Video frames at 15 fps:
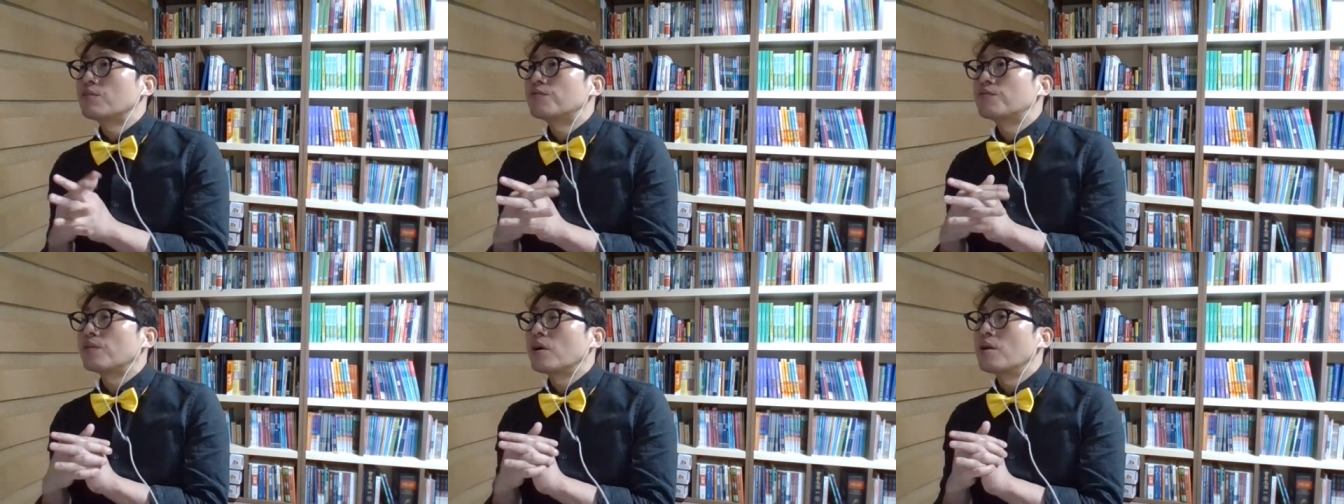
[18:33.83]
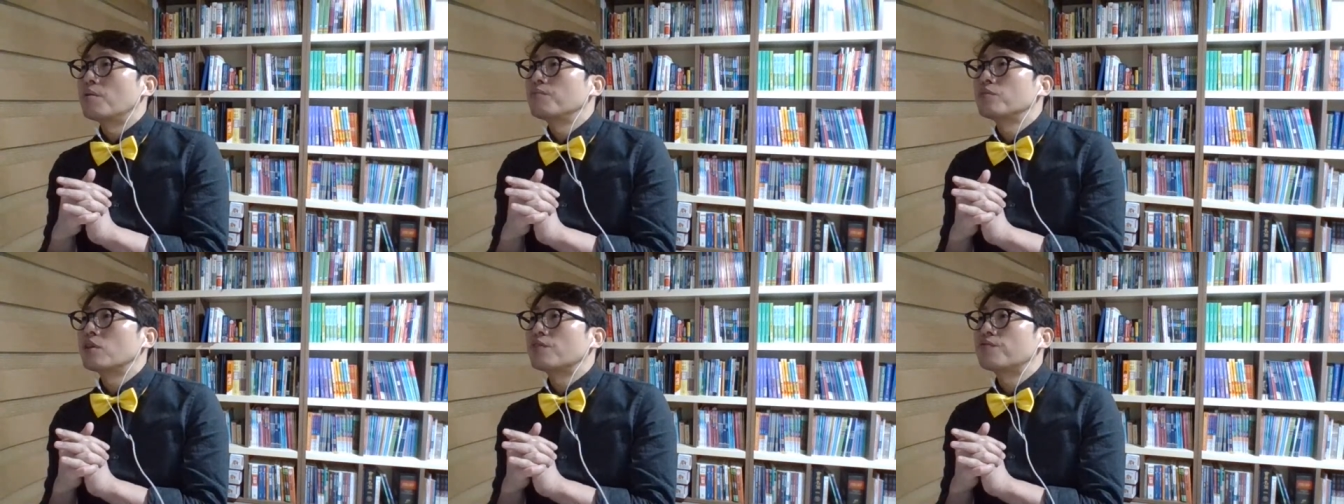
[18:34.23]

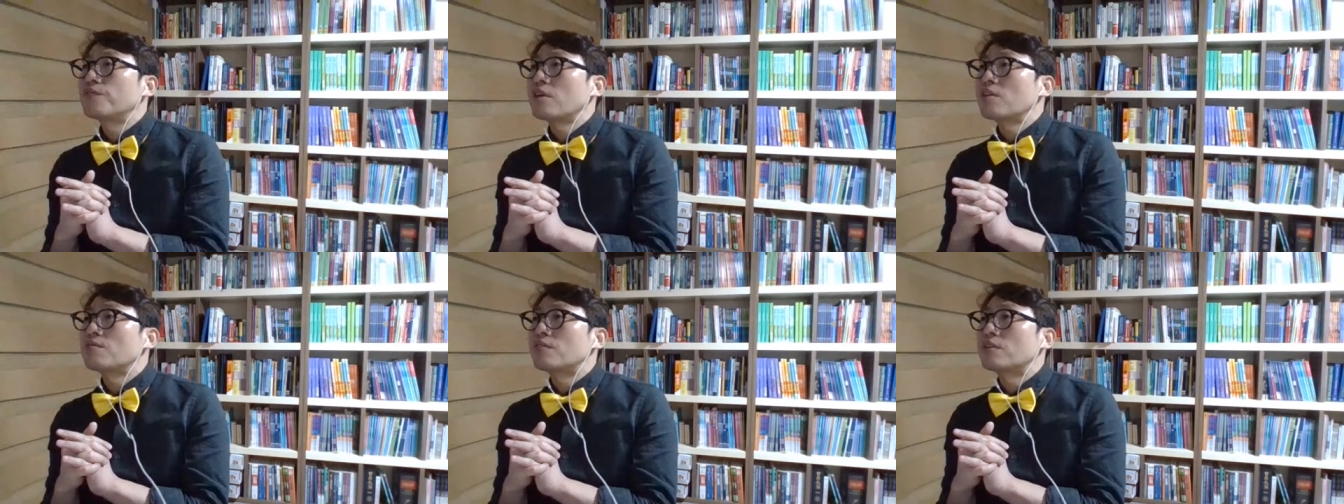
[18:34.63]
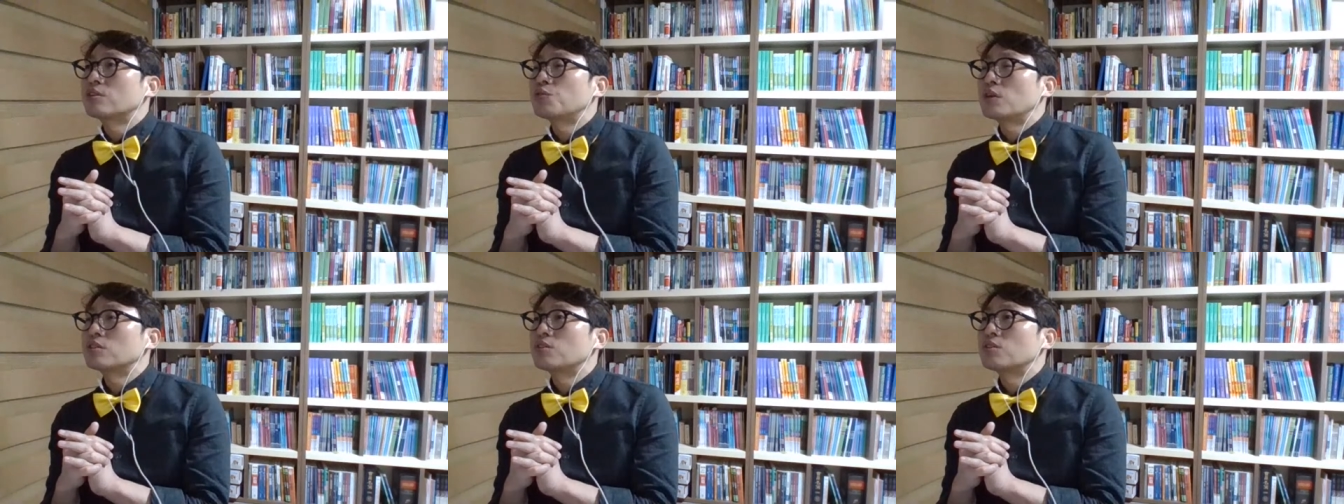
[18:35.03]
from the February
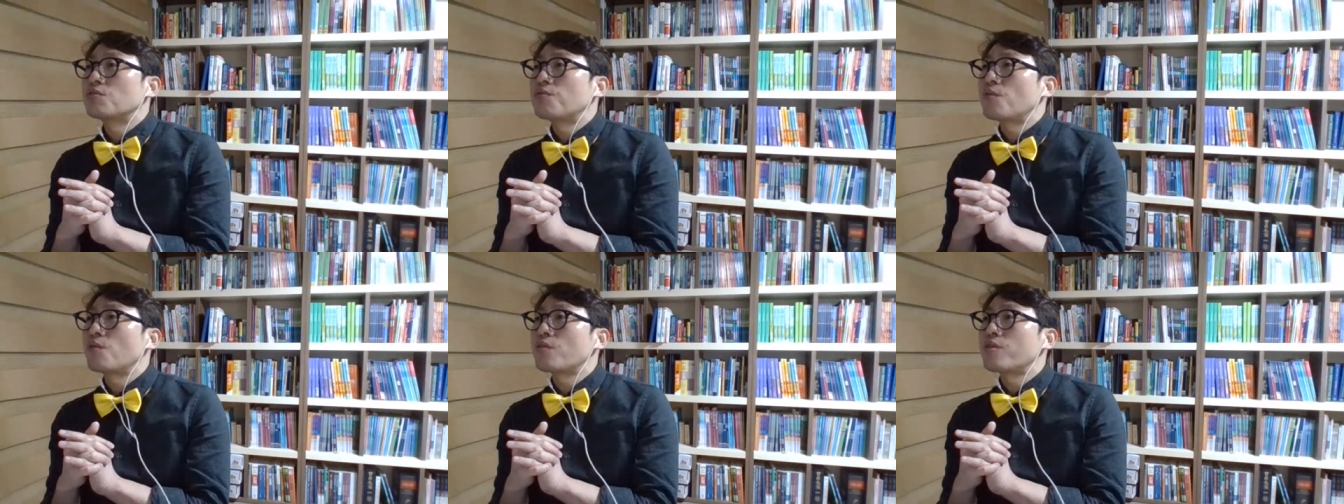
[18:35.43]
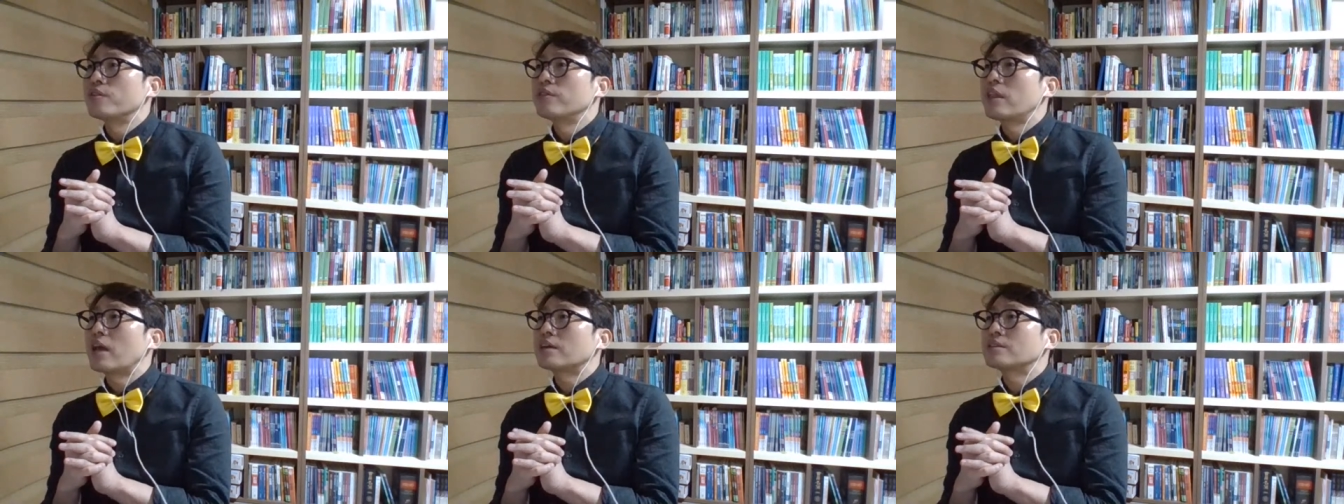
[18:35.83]
24th,
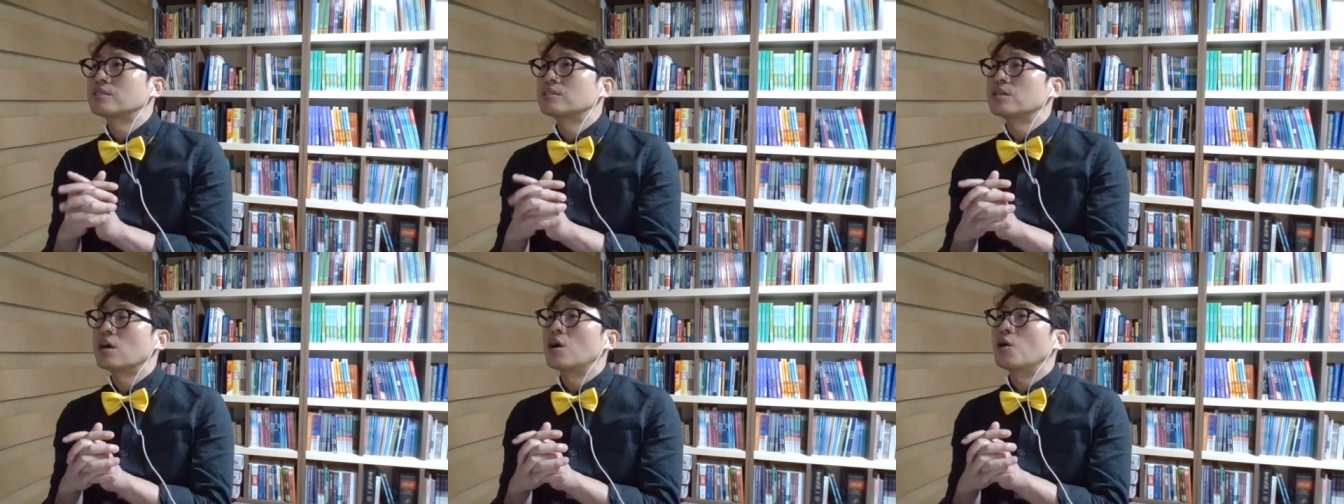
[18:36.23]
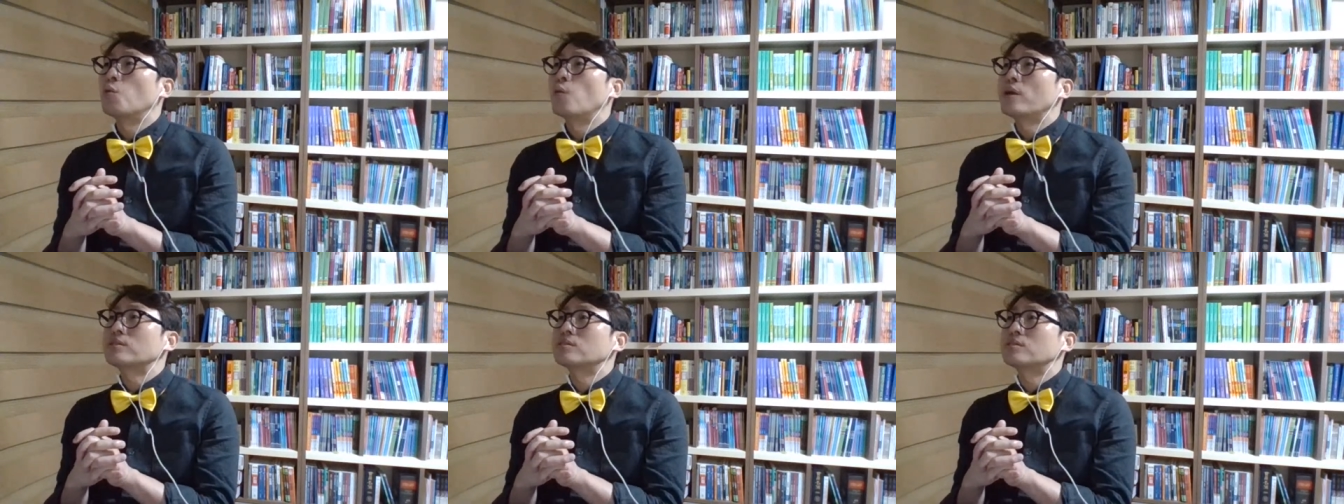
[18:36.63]
the next
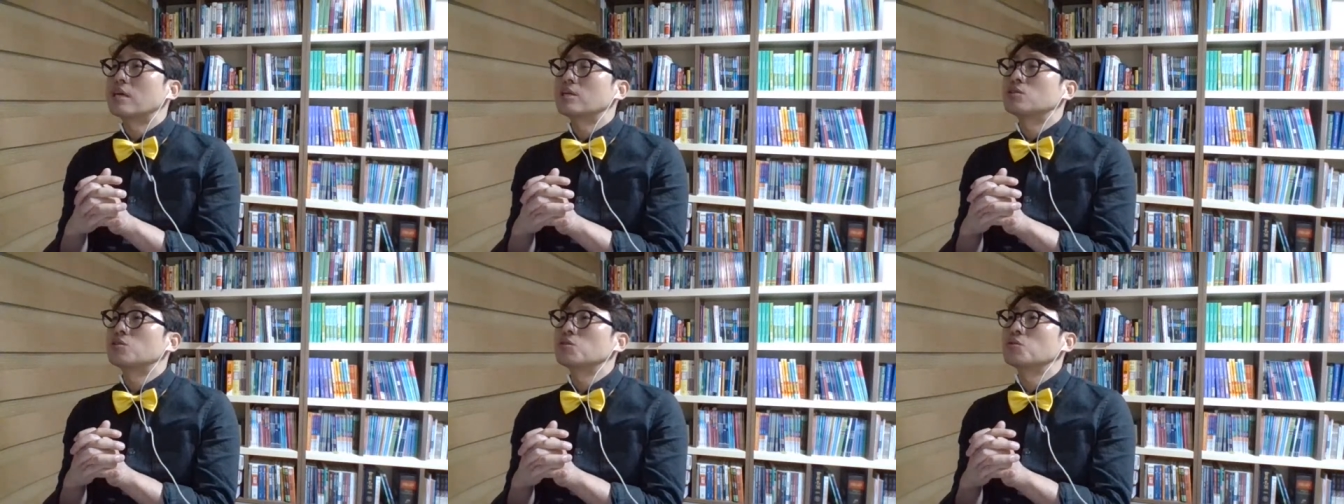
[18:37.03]
Wednesday,